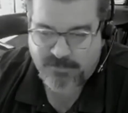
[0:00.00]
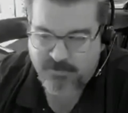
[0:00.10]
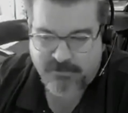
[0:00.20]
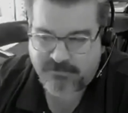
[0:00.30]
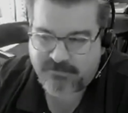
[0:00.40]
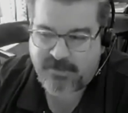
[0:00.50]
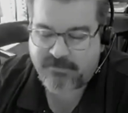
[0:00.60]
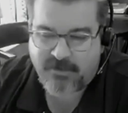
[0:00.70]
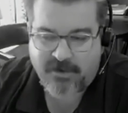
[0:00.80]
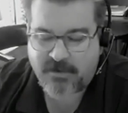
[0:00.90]
people
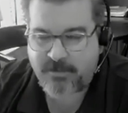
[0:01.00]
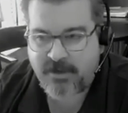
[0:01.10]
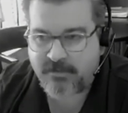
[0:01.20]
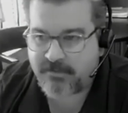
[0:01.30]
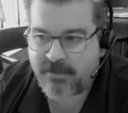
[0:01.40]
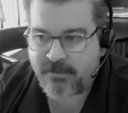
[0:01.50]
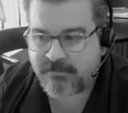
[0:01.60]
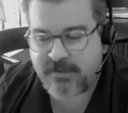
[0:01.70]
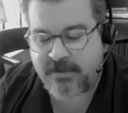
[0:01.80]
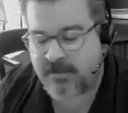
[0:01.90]
talk about
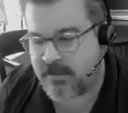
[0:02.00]
sending